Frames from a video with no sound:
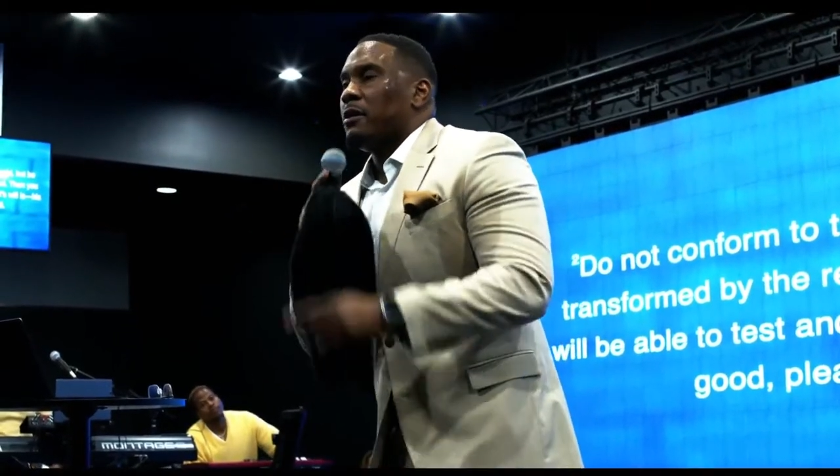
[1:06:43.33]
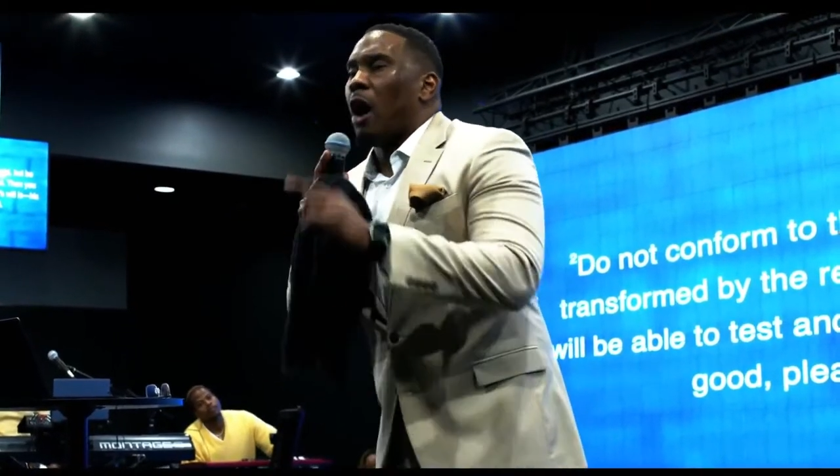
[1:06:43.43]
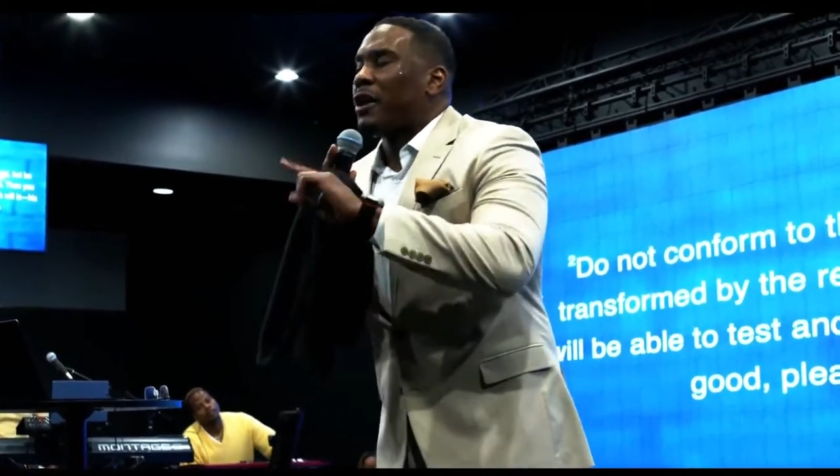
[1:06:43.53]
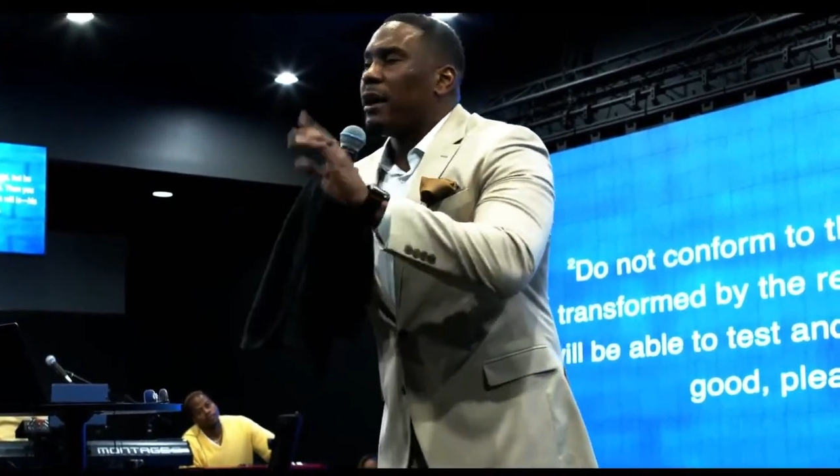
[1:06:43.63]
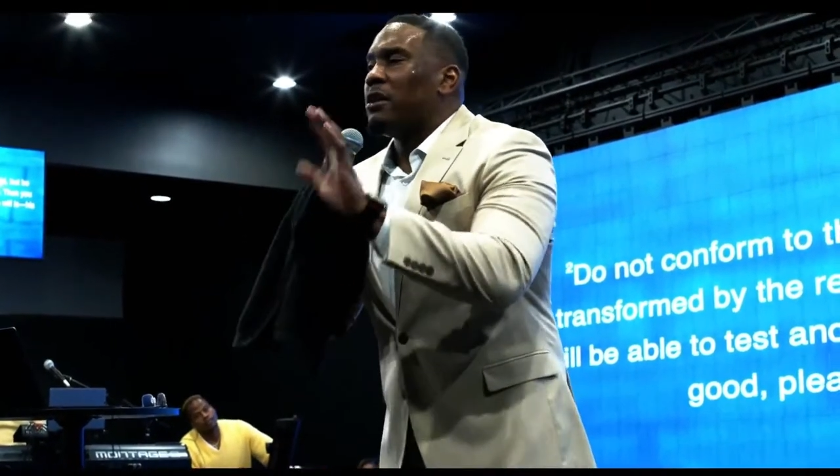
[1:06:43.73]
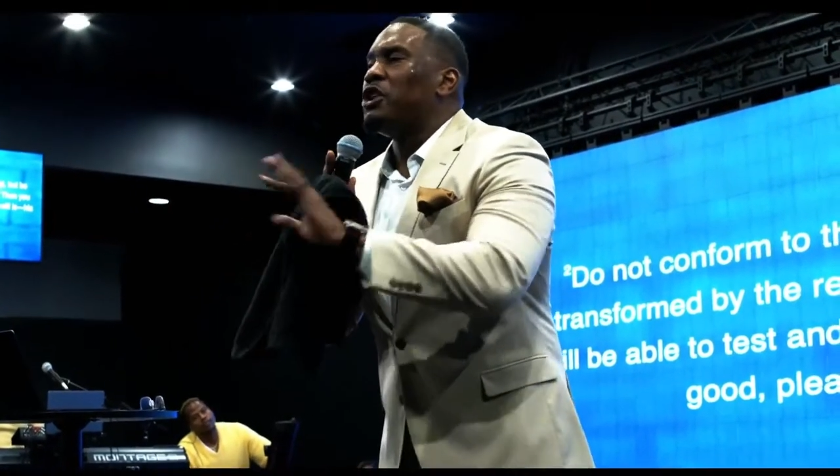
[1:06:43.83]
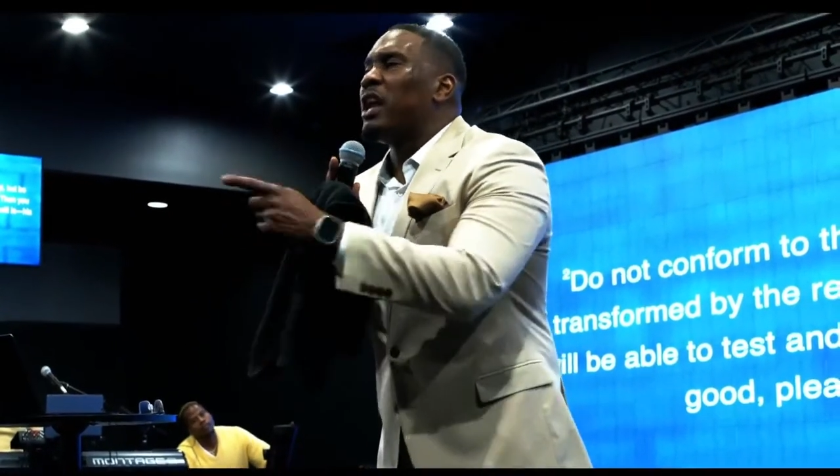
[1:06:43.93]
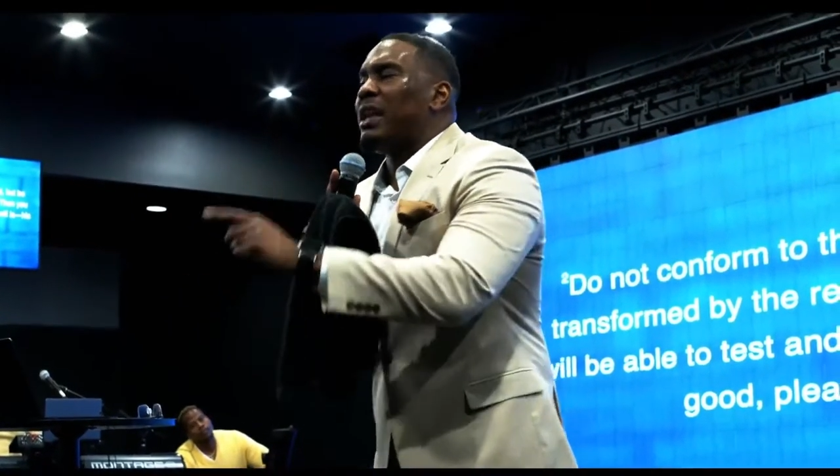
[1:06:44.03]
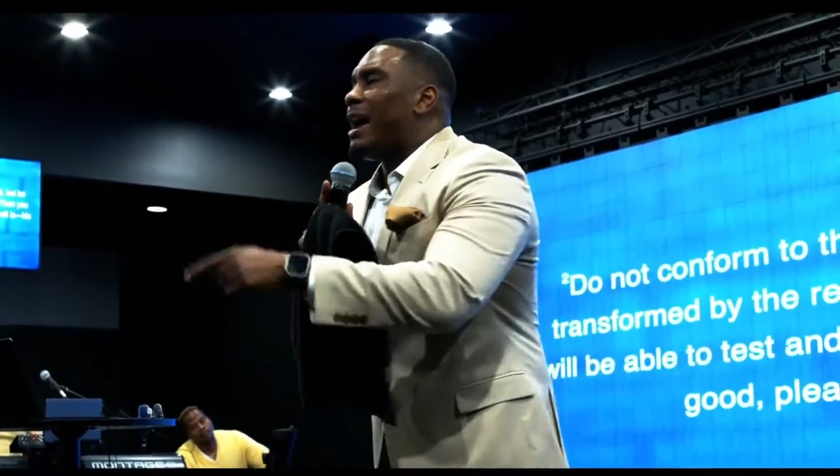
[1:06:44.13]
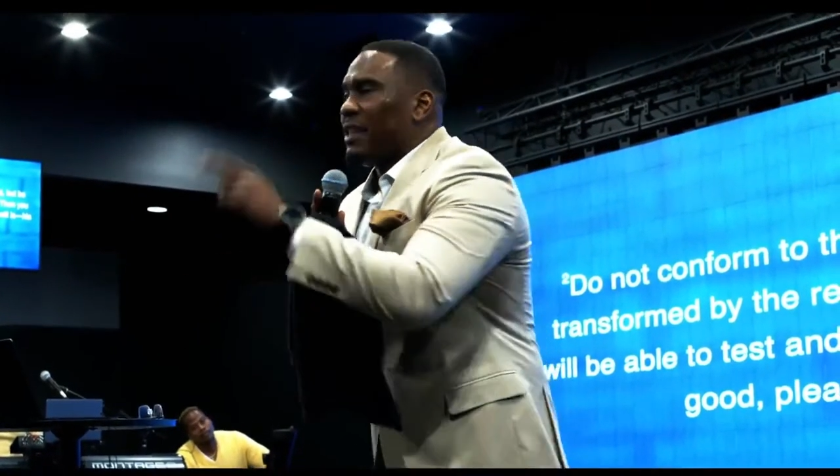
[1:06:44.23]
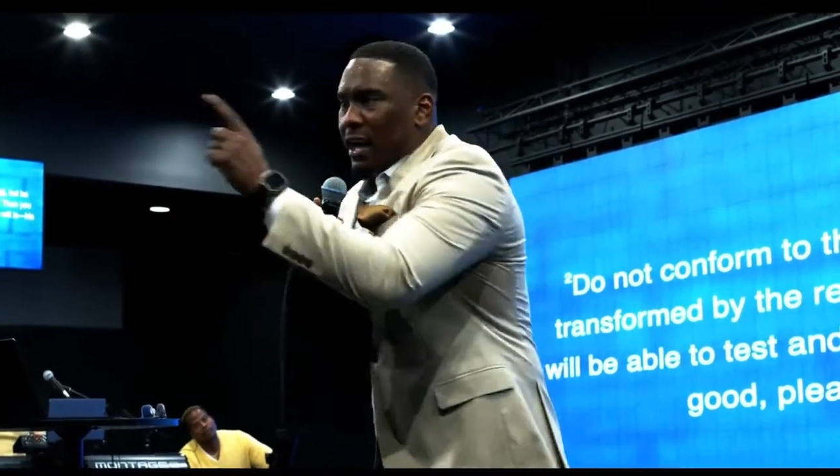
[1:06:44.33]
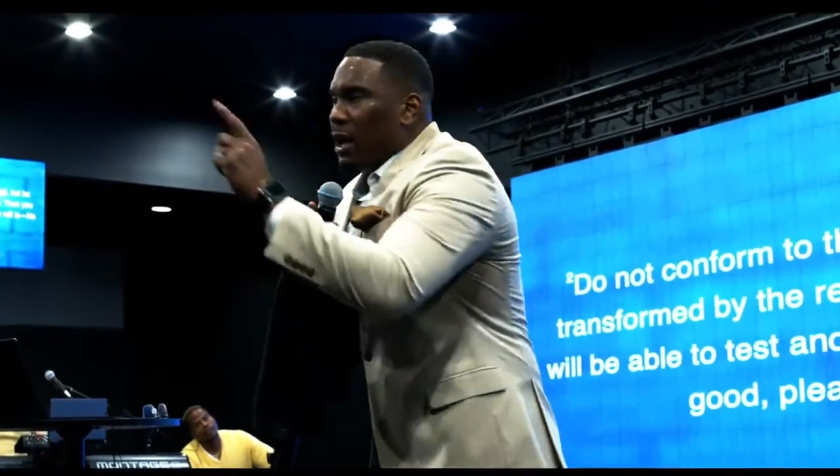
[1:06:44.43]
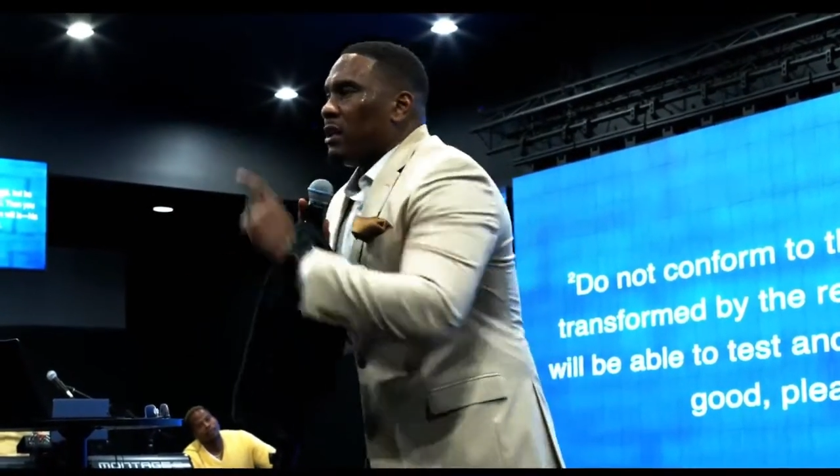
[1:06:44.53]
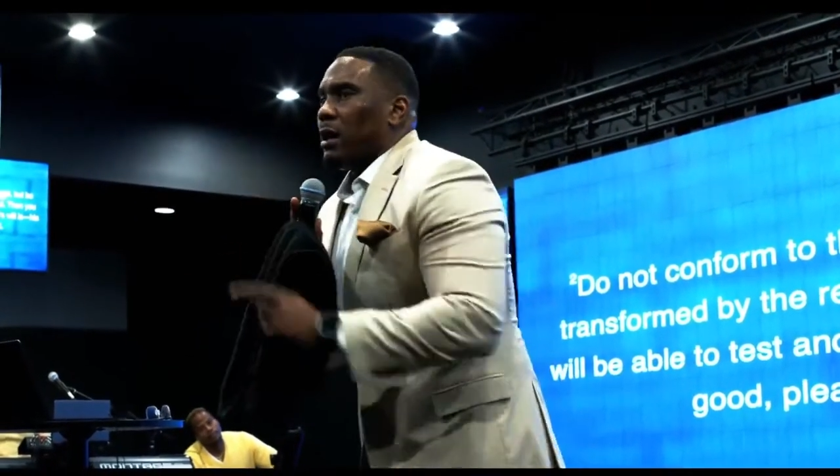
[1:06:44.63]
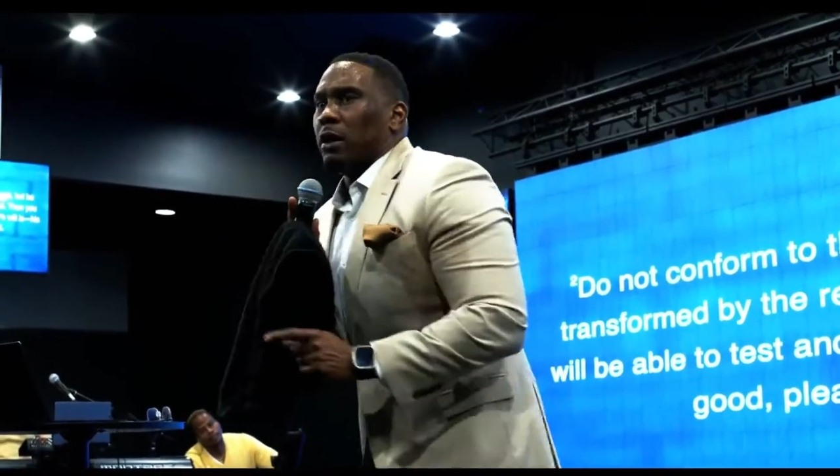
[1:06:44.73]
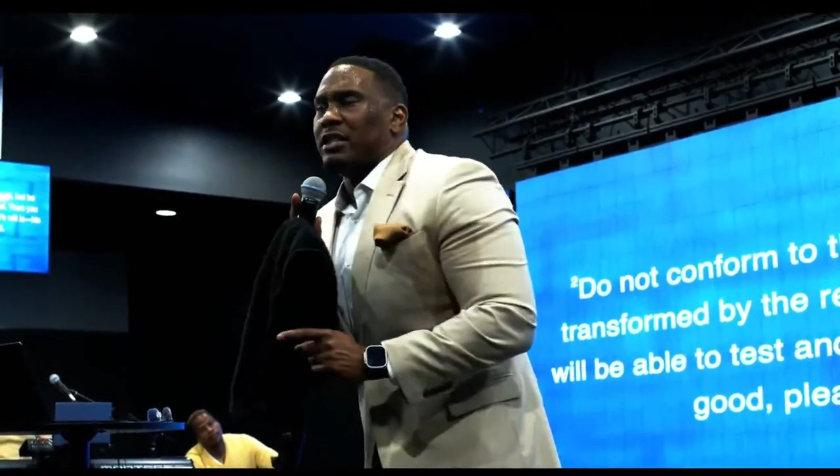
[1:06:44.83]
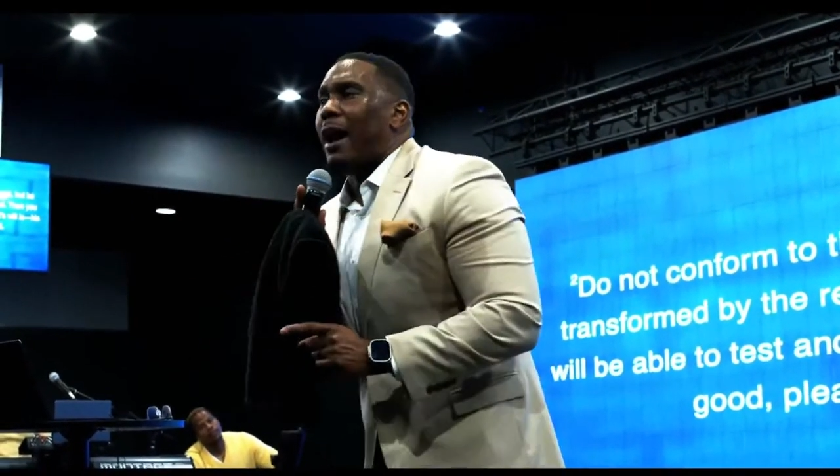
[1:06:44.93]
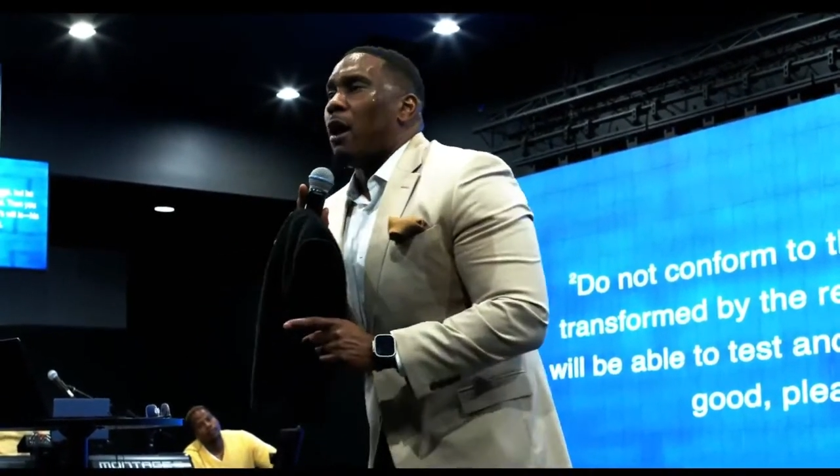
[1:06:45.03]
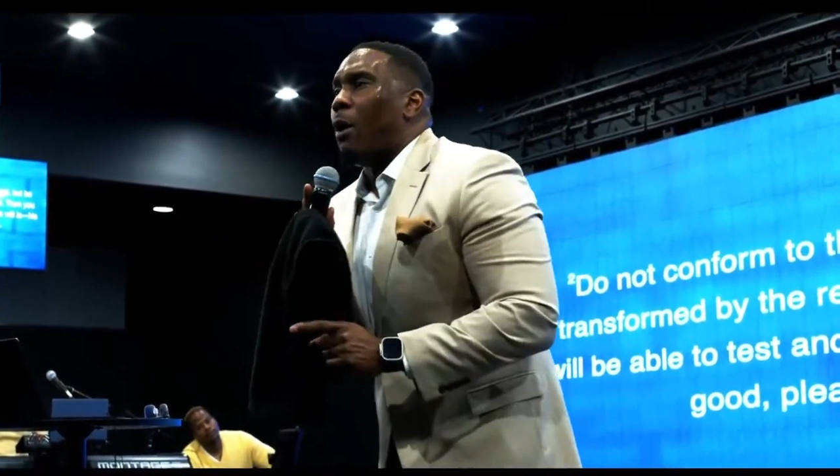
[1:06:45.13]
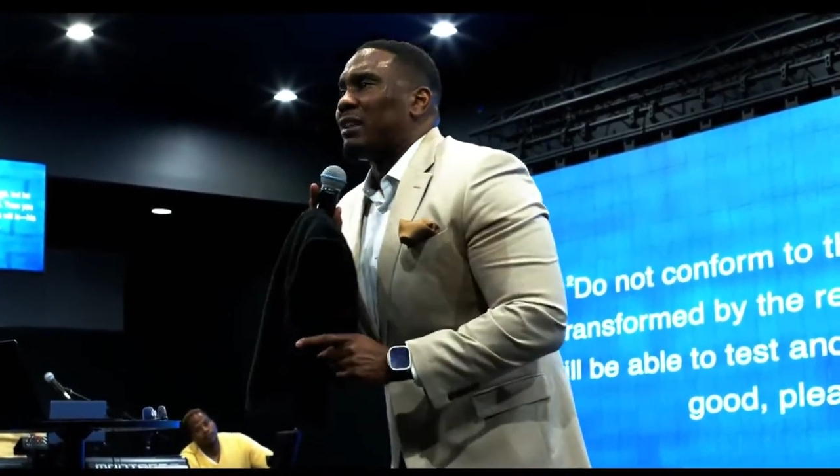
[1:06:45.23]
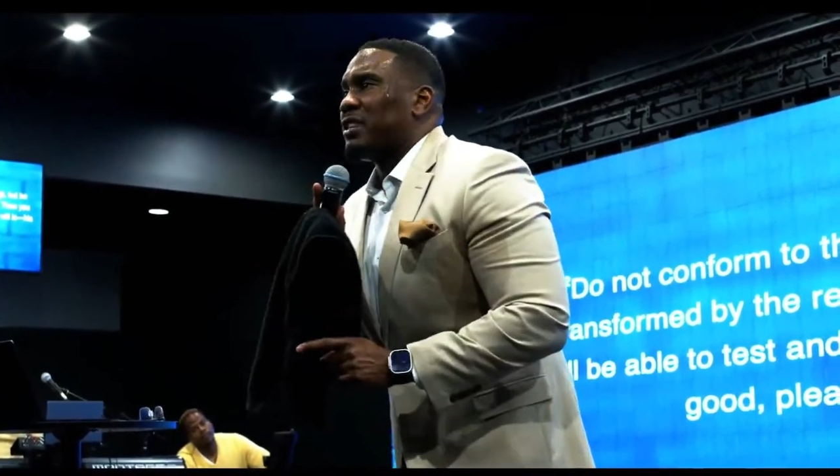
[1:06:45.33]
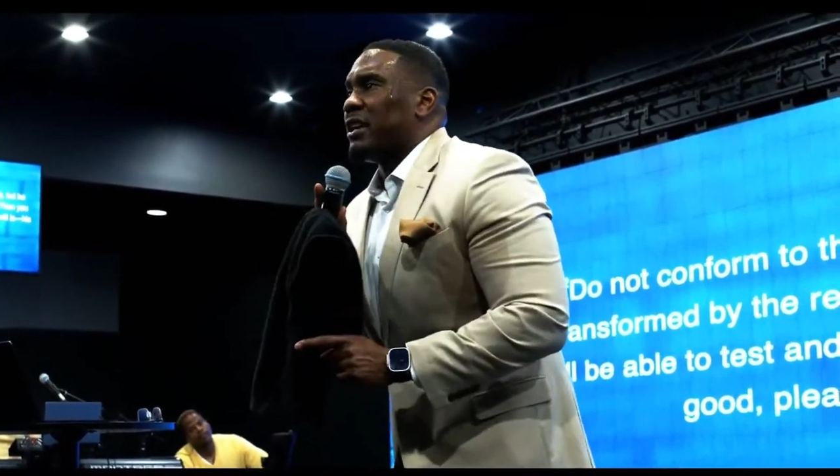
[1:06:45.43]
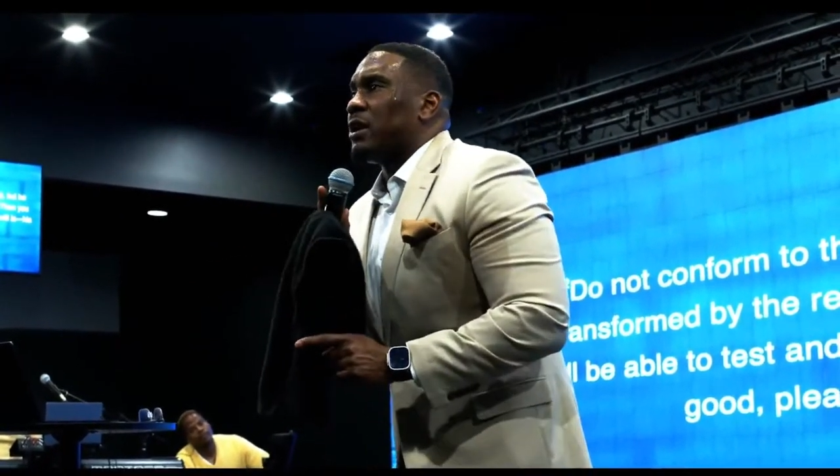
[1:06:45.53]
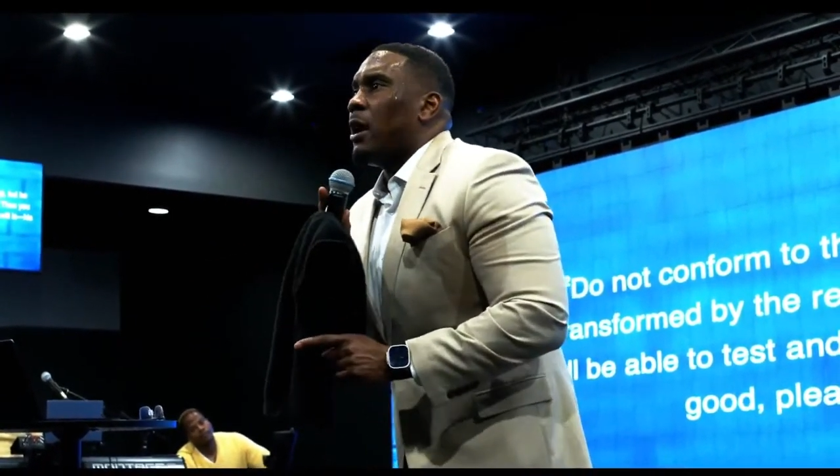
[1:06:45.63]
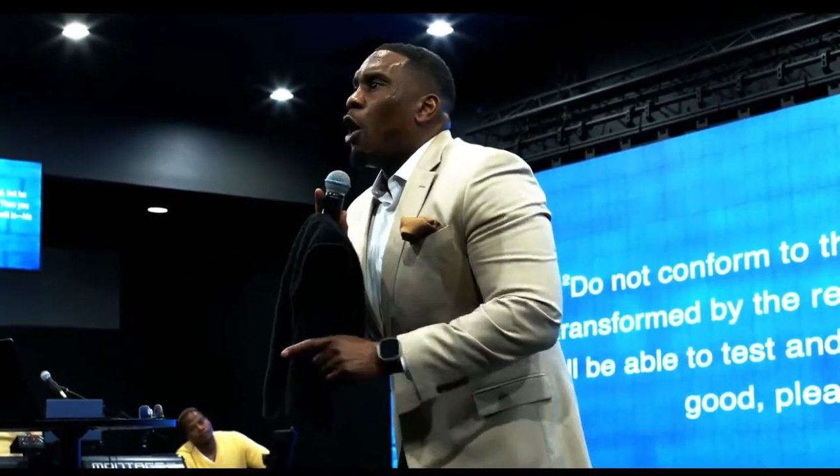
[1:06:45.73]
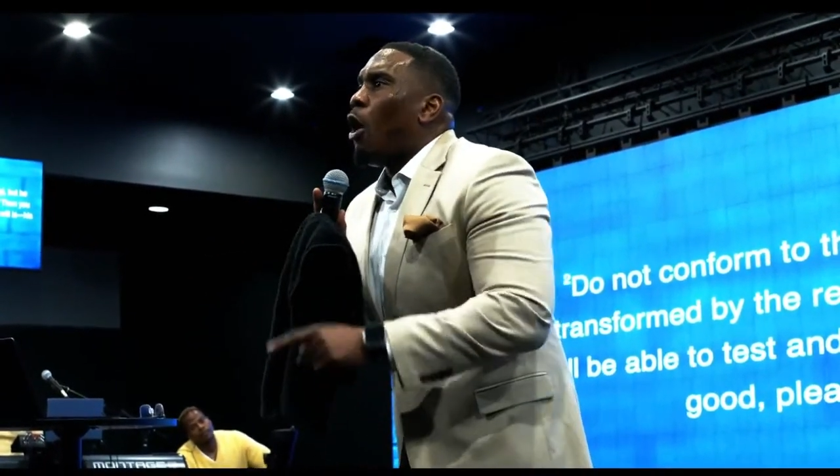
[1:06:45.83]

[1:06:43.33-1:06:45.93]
Okay, you didn't like that. Doc, watch this.